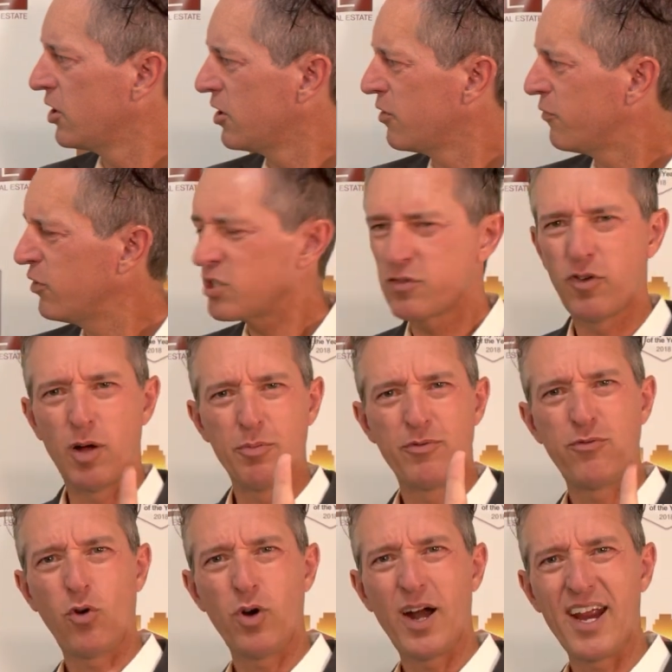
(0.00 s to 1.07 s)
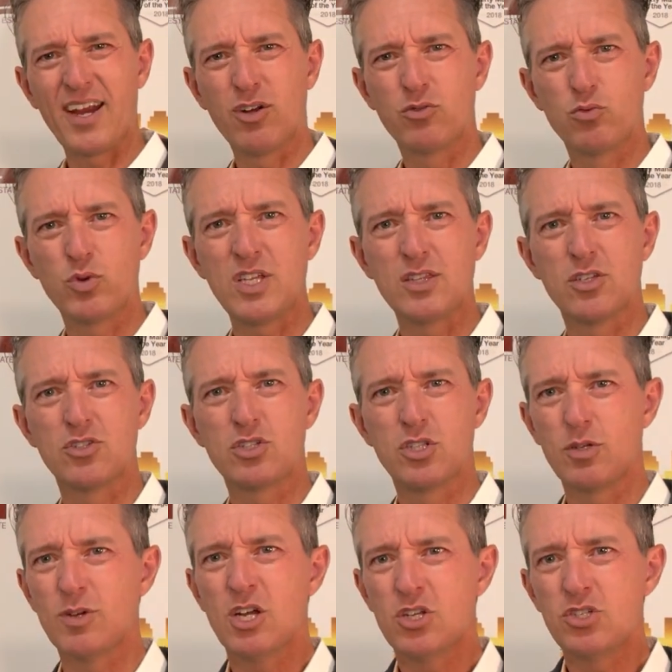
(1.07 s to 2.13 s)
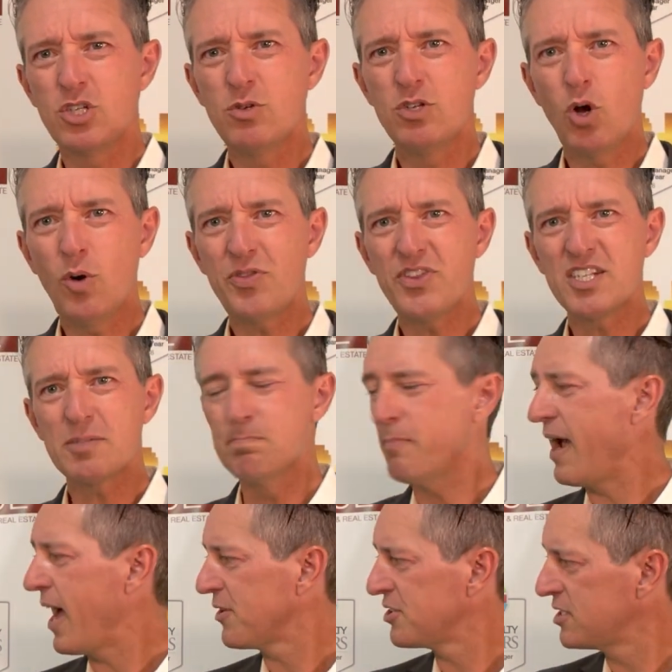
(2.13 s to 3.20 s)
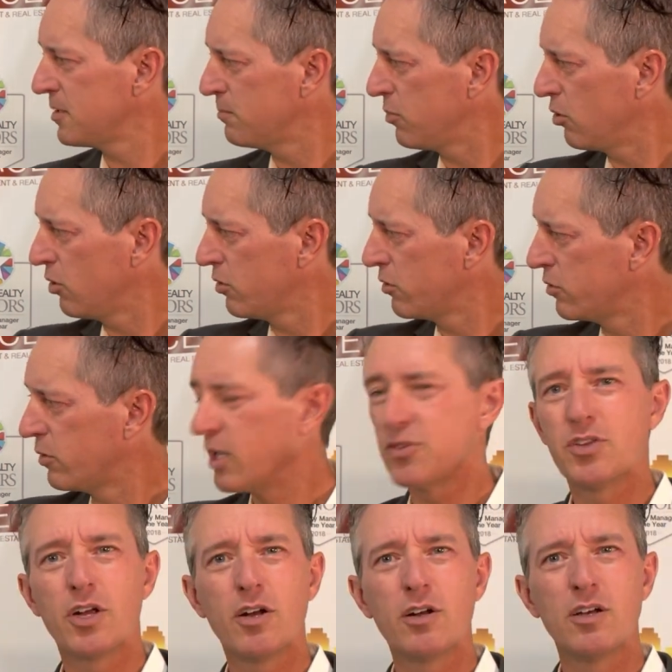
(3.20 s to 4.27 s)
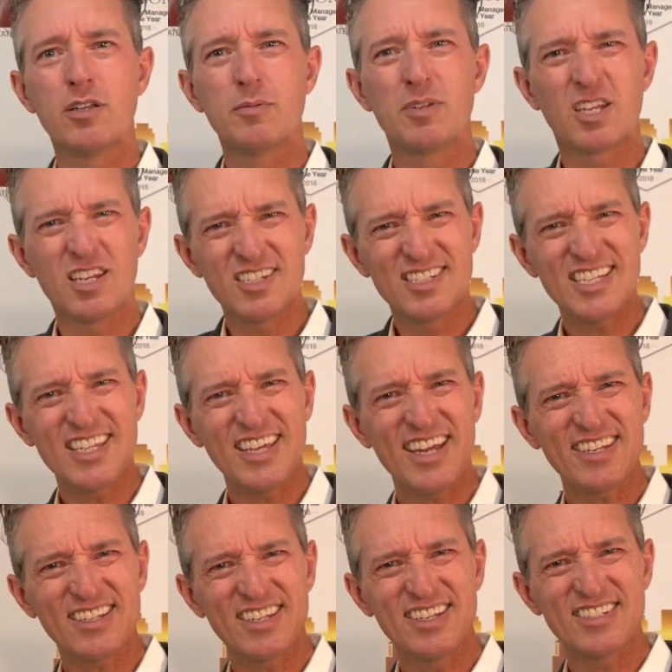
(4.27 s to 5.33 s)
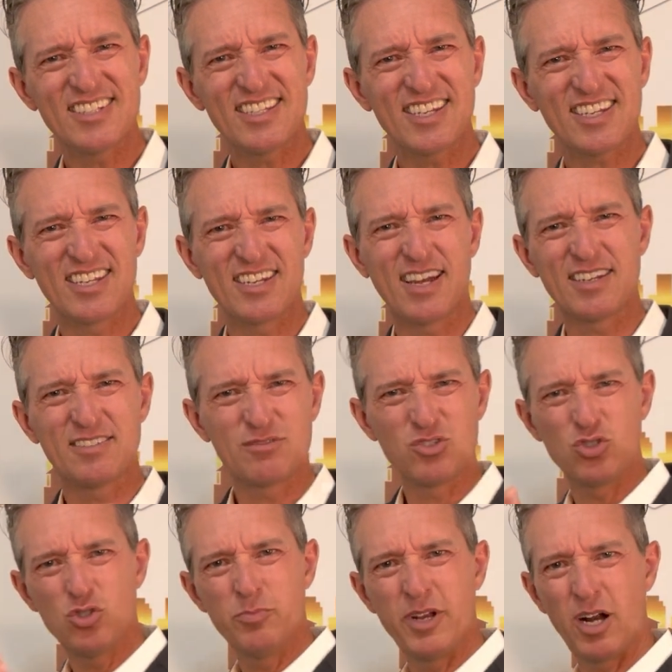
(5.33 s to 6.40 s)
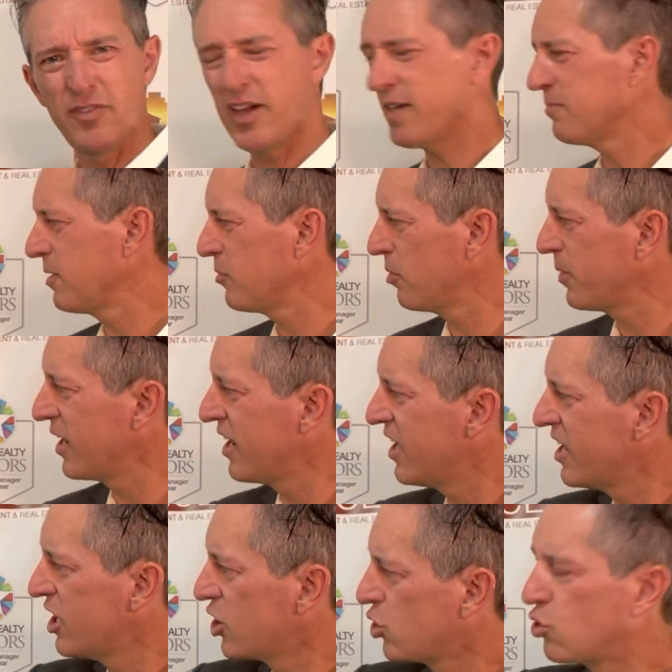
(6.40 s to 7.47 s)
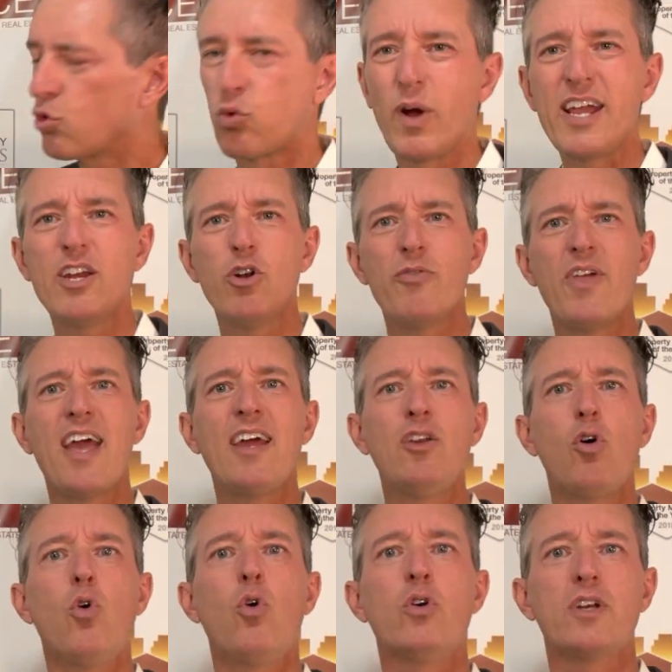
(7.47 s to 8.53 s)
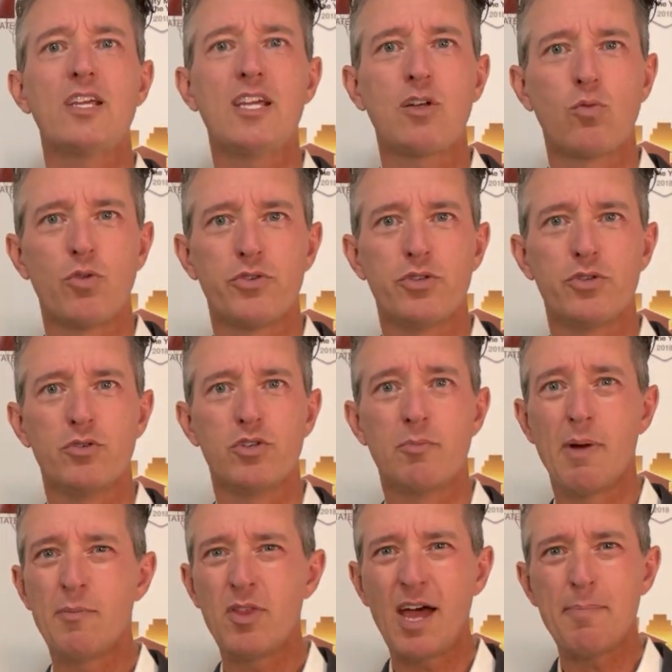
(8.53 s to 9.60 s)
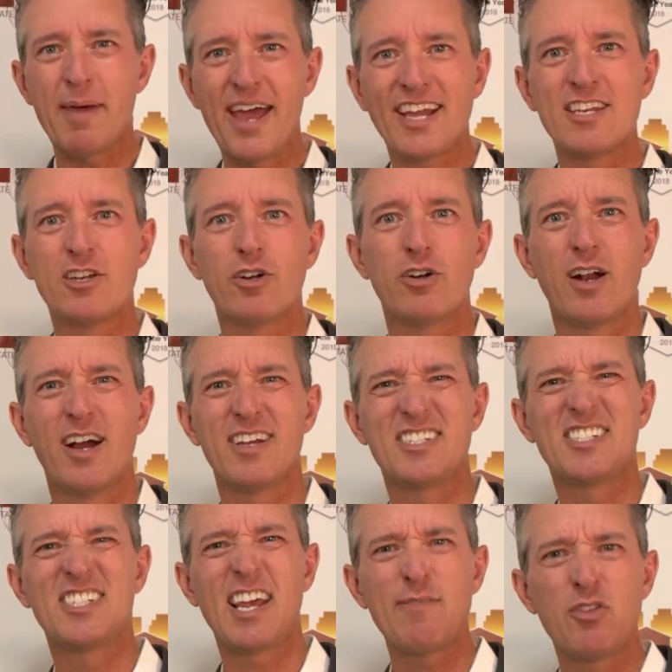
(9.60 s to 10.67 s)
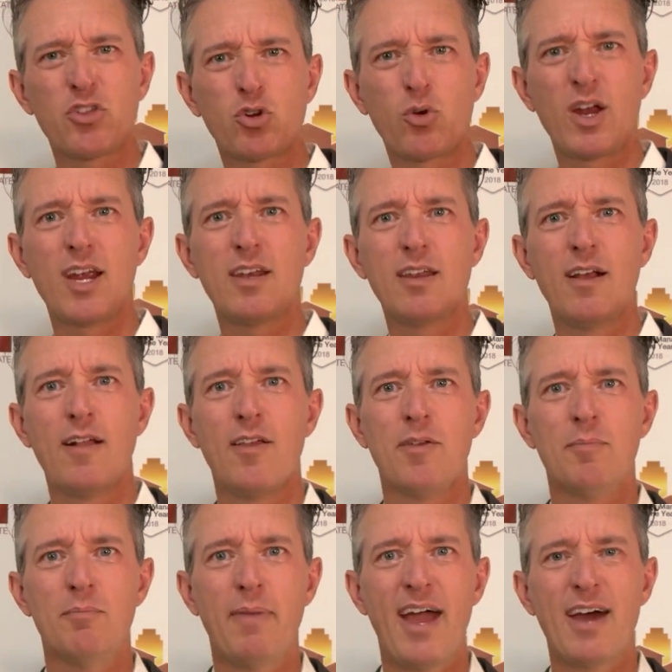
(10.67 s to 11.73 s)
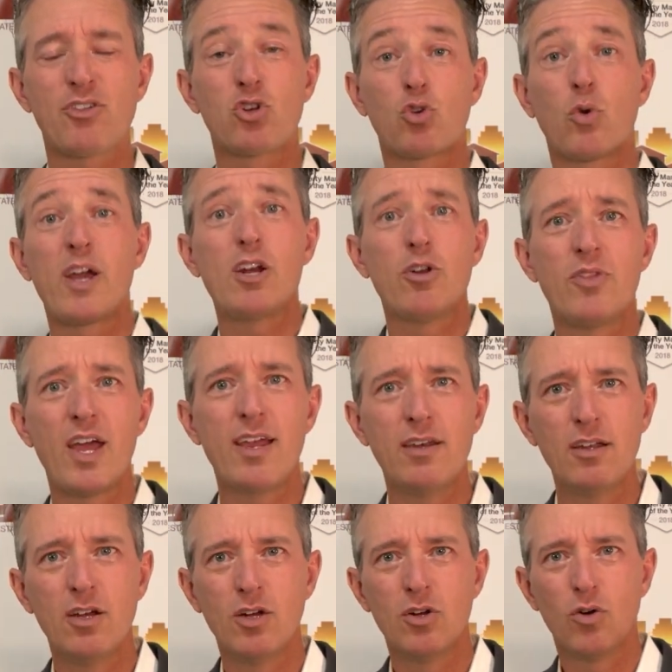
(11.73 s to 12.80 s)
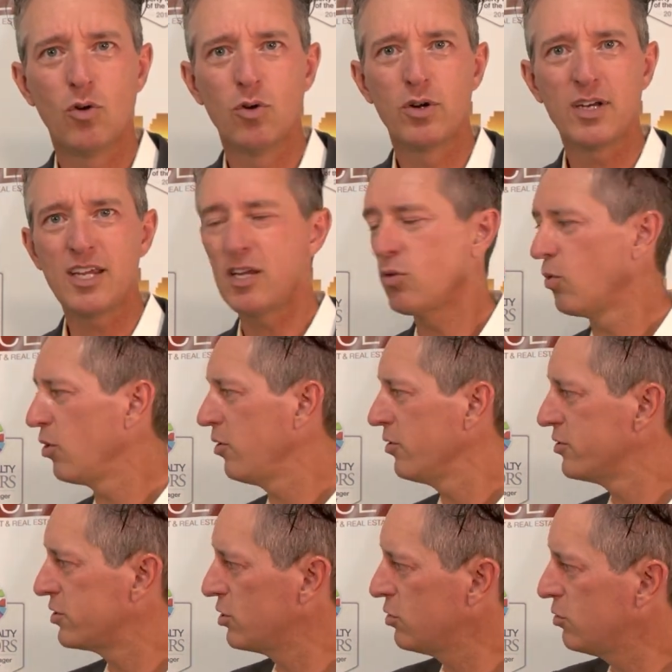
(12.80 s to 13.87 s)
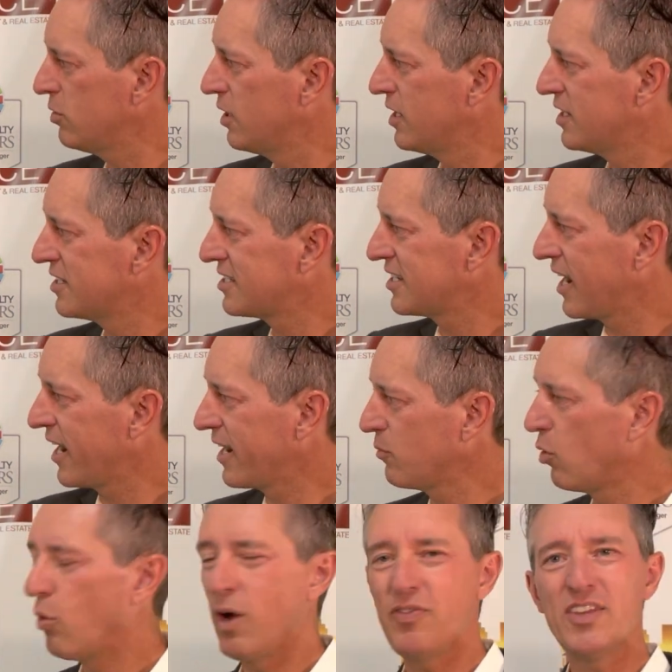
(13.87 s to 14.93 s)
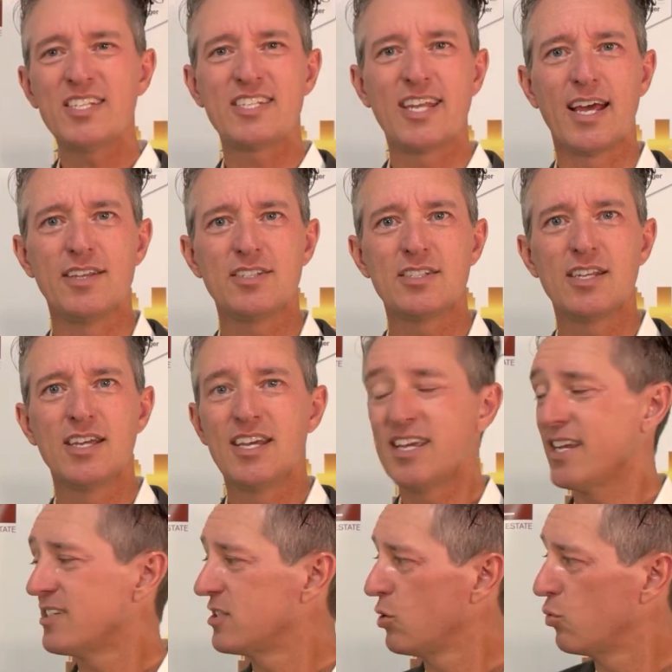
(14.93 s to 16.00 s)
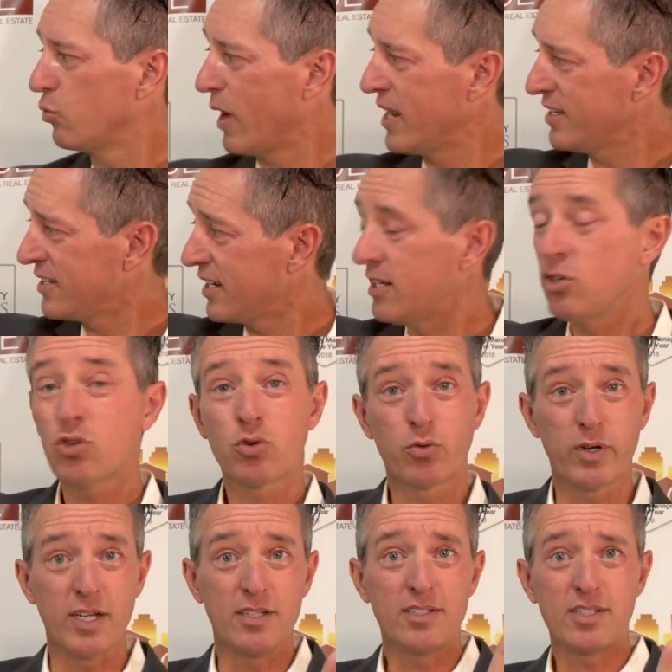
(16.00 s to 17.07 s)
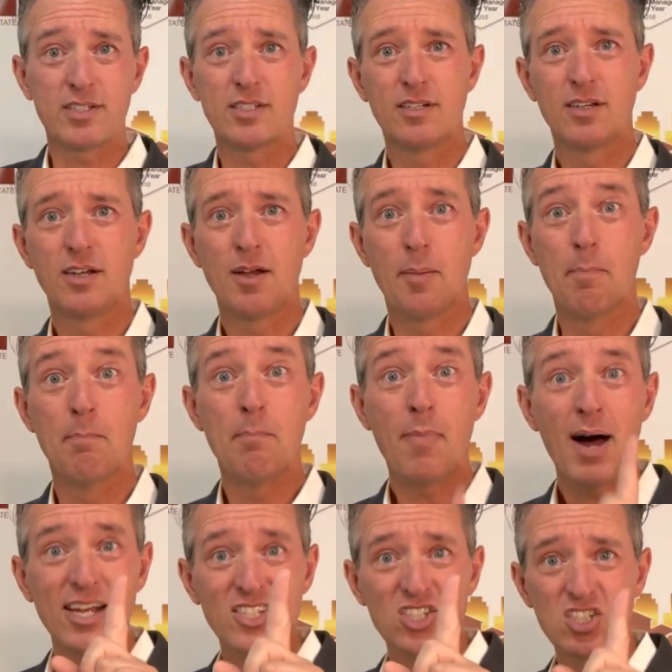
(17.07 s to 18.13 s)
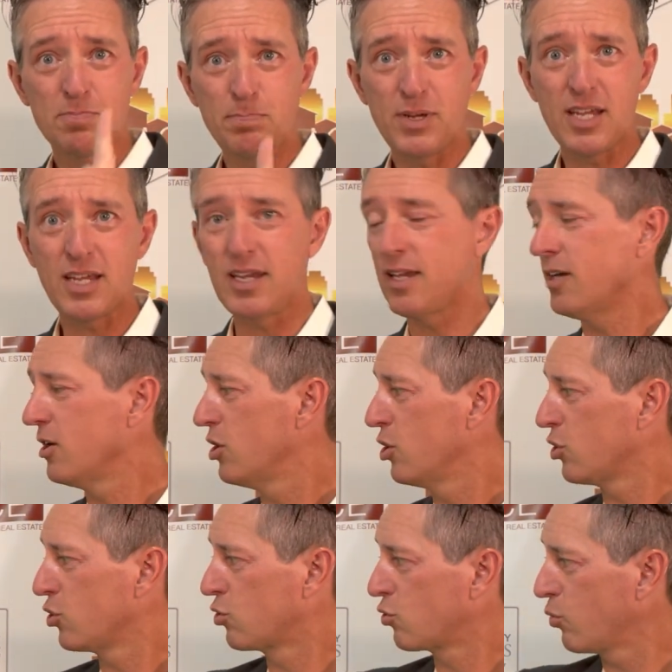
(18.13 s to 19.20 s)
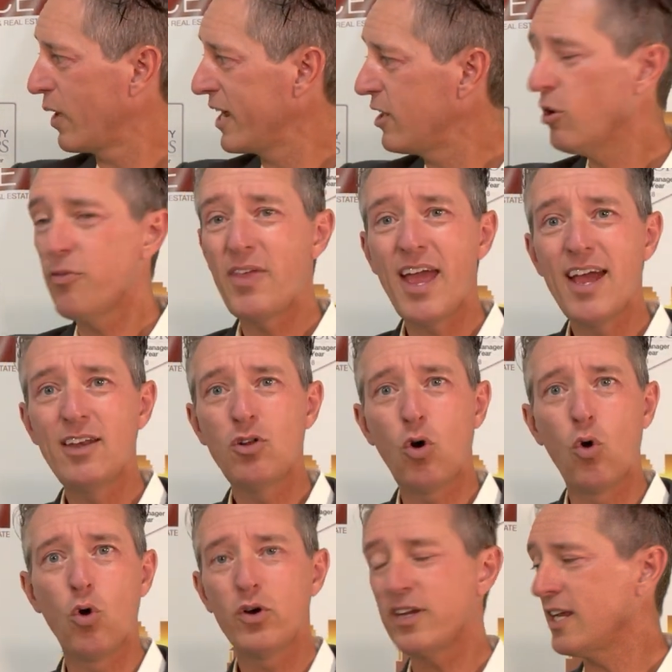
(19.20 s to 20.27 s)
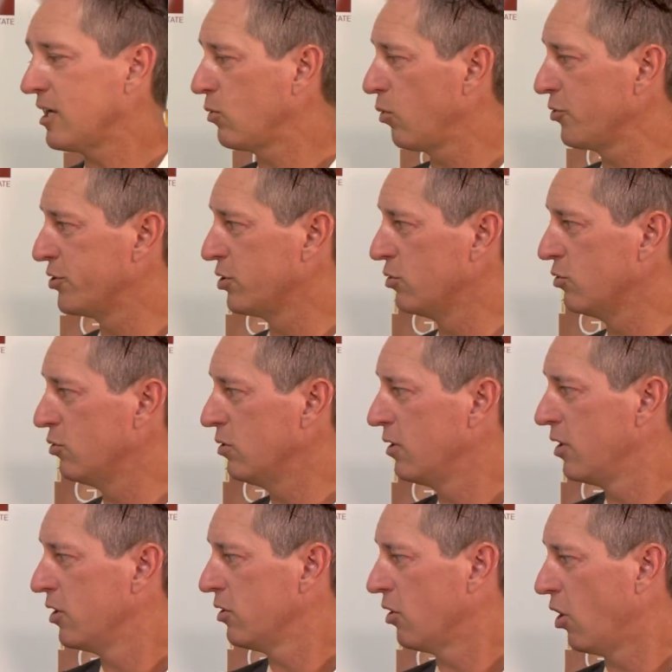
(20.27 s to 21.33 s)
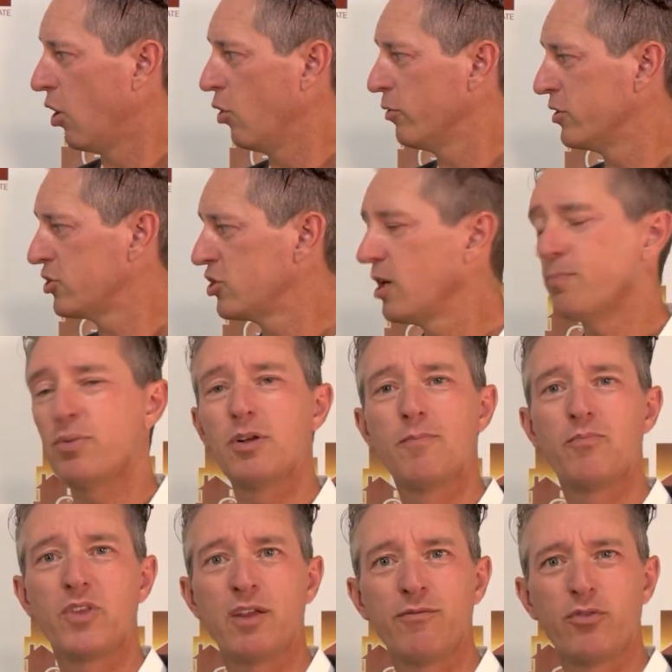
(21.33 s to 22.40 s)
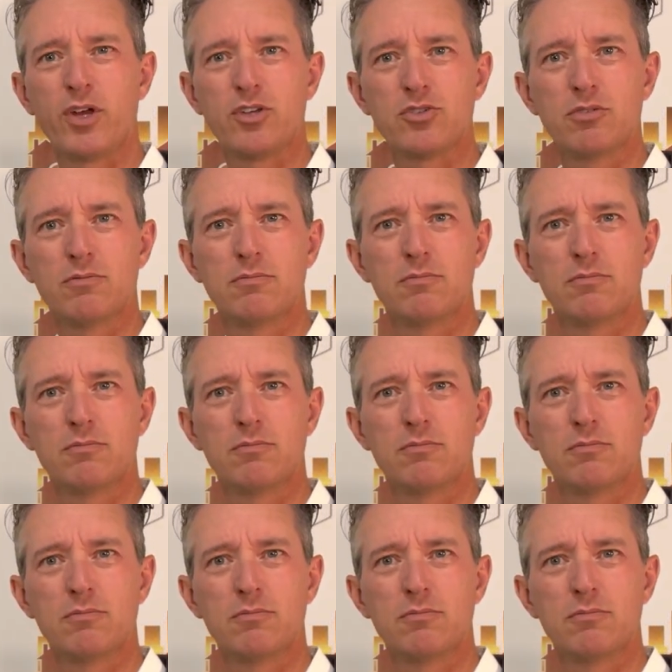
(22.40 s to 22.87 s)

First of all, before I read this to you, do you know what this math symbol right there? Can you see that? Can you see that? Can you zoom in on that maybe a little bit? Greater than or equal to. Do you remember that back in your 7th grade math? Greater than or equal to sign. Well, what this says is the rent increase must be greater than or equal to ownership inflation.